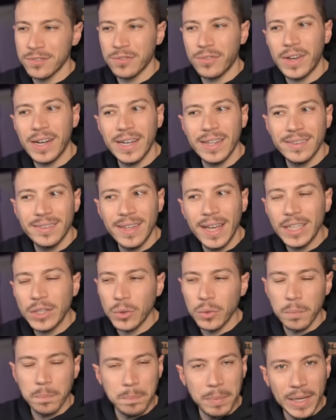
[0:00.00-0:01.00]
validate
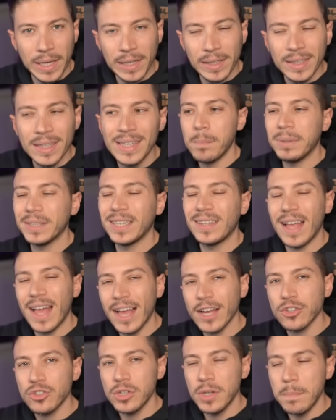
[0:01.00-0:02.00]
on build, but it
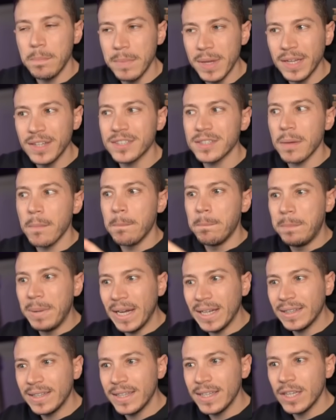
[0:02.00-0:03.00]
actually means
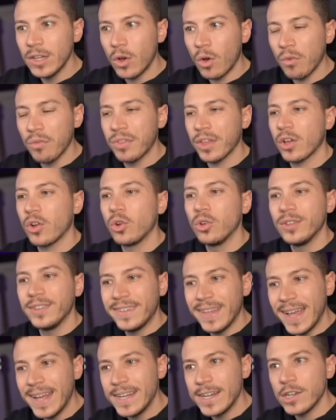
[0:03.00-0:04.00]
building of the
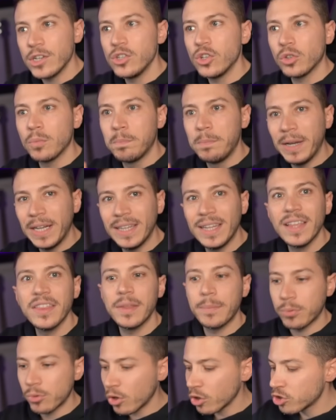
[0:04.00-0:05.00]
container, not building the
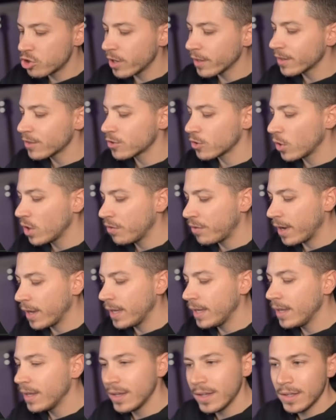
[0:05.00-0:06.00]
project. So if
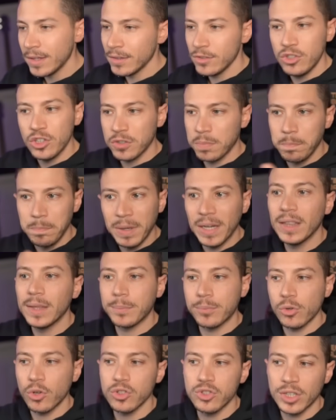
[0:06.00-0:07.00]
I just build the
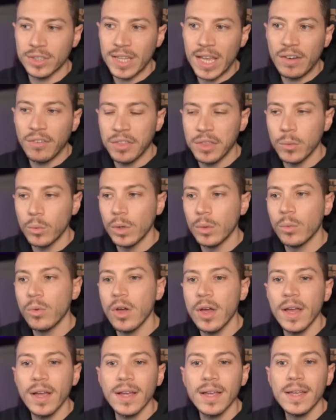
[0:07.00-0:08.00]
project, everything will
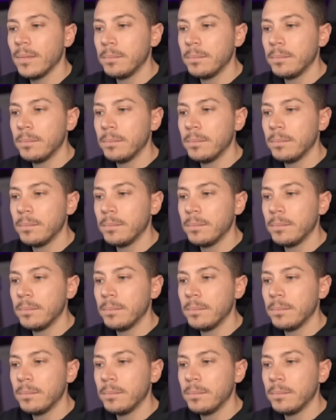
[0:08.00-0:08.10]
work.